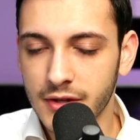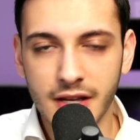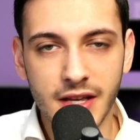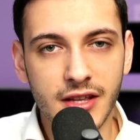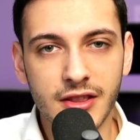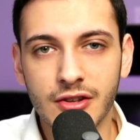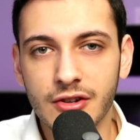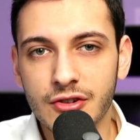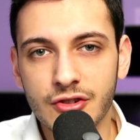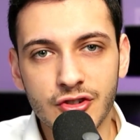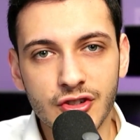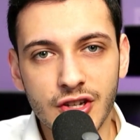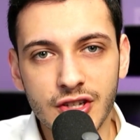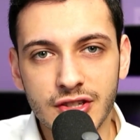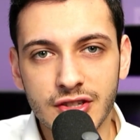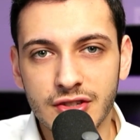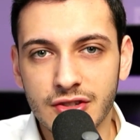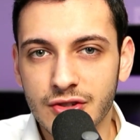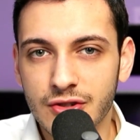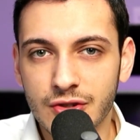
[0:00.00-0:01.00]
there's
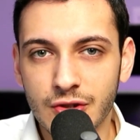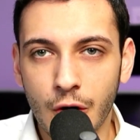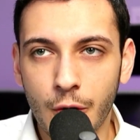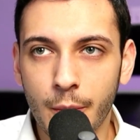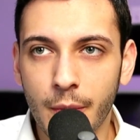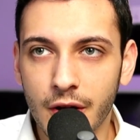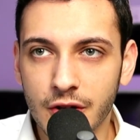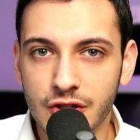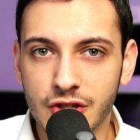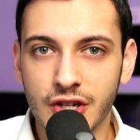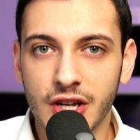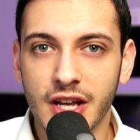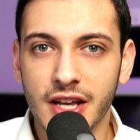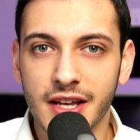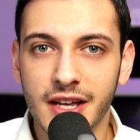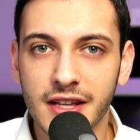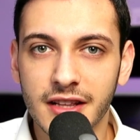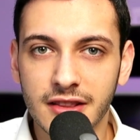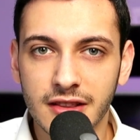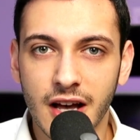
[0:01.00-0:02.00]
just so much
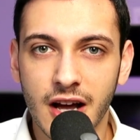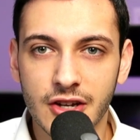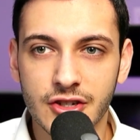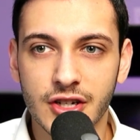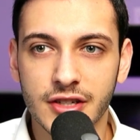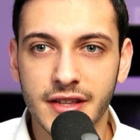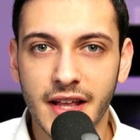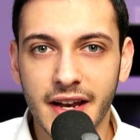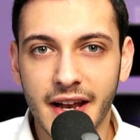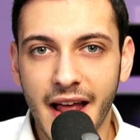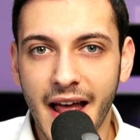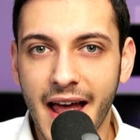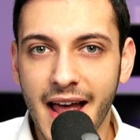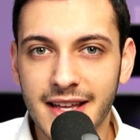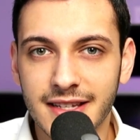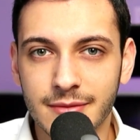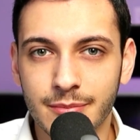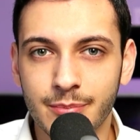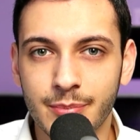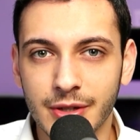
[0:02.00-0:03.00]
in Logic that
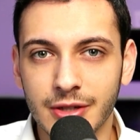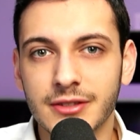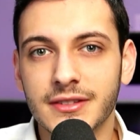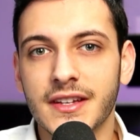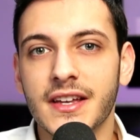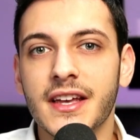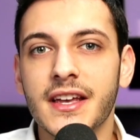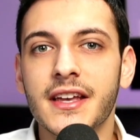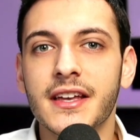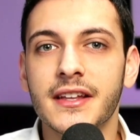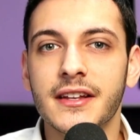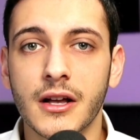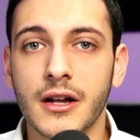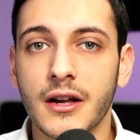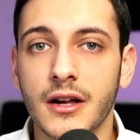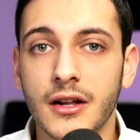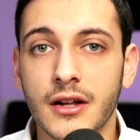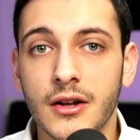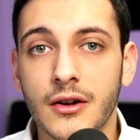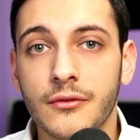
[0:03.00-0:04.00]
has built in.
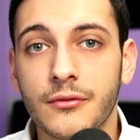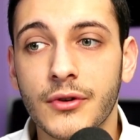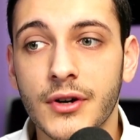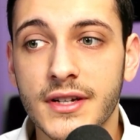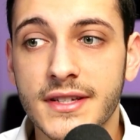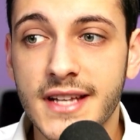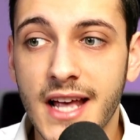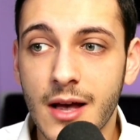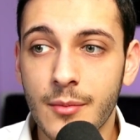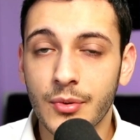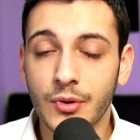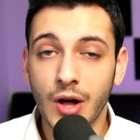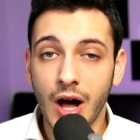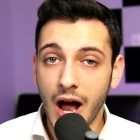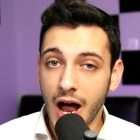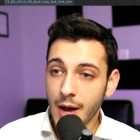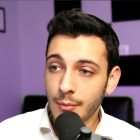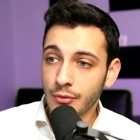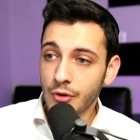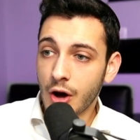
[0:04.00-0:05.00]
For example,
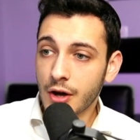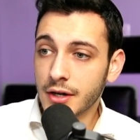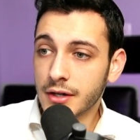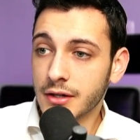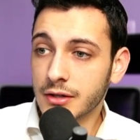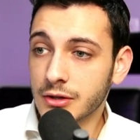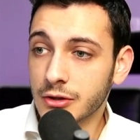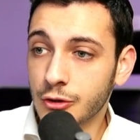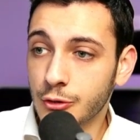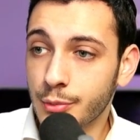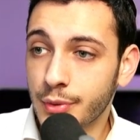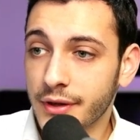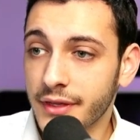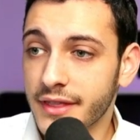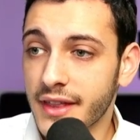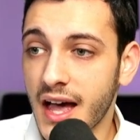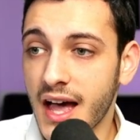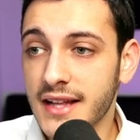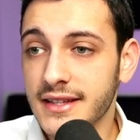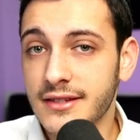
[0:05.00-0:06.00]
I brought in a loop
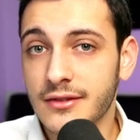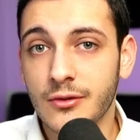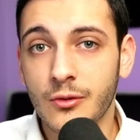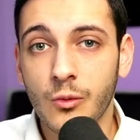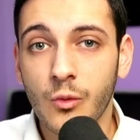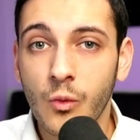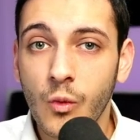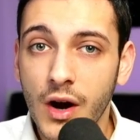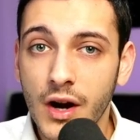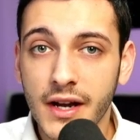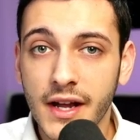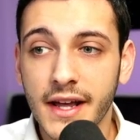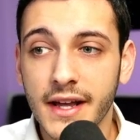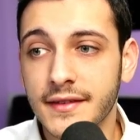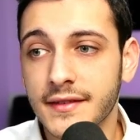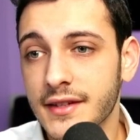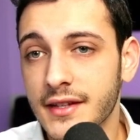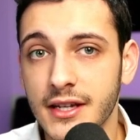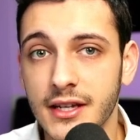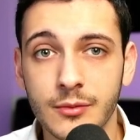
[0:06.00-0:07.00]
that's
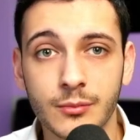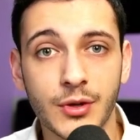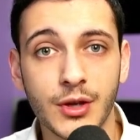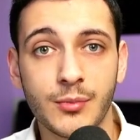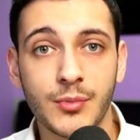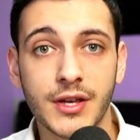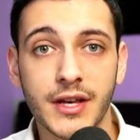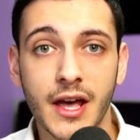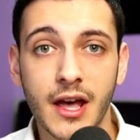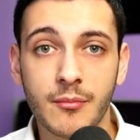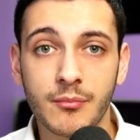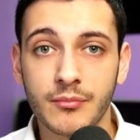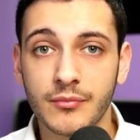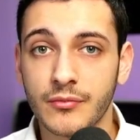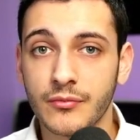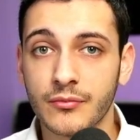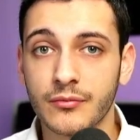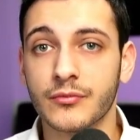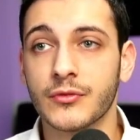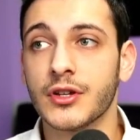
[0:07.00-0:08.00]
118 BPM.
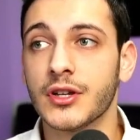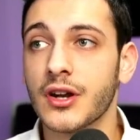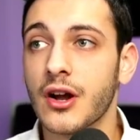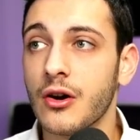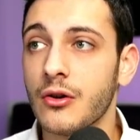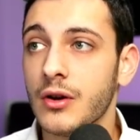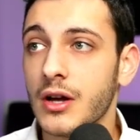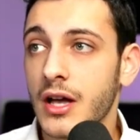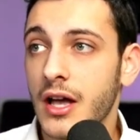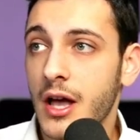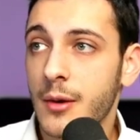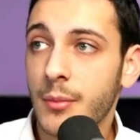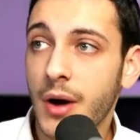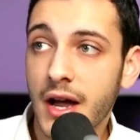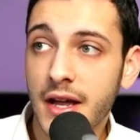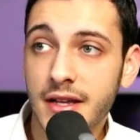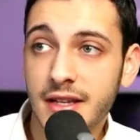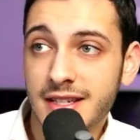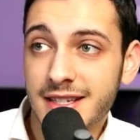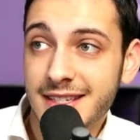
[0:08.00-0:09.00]

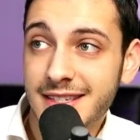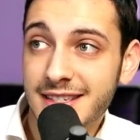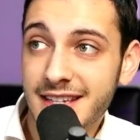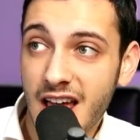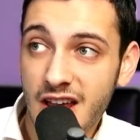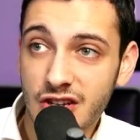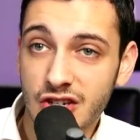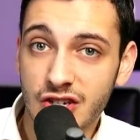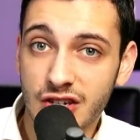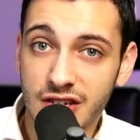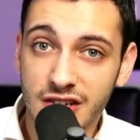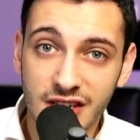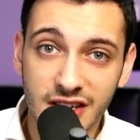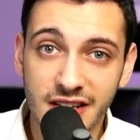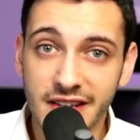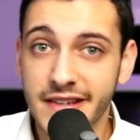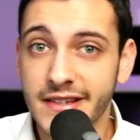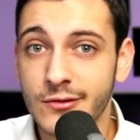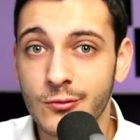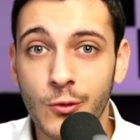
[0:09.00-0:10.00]
My session
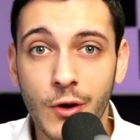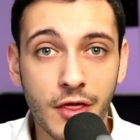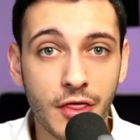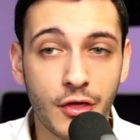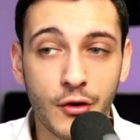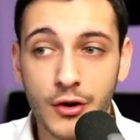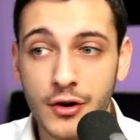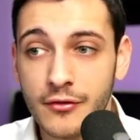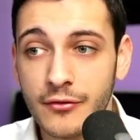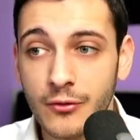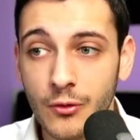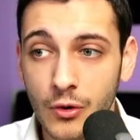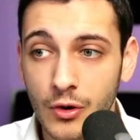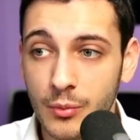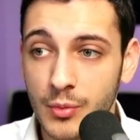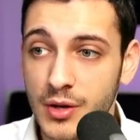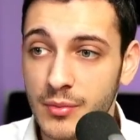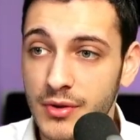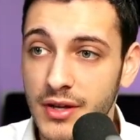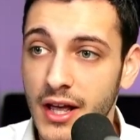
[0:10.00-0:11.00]
is 134
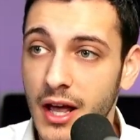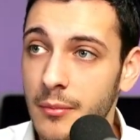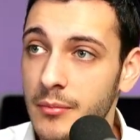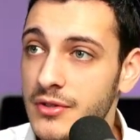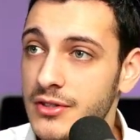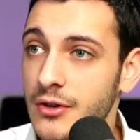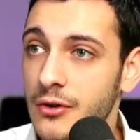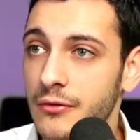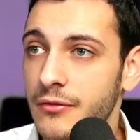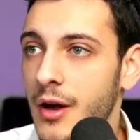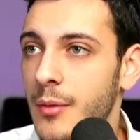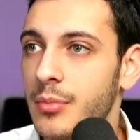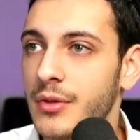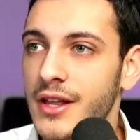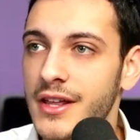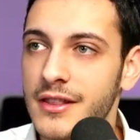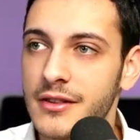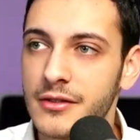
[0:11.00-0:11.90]
BPM. So if I play the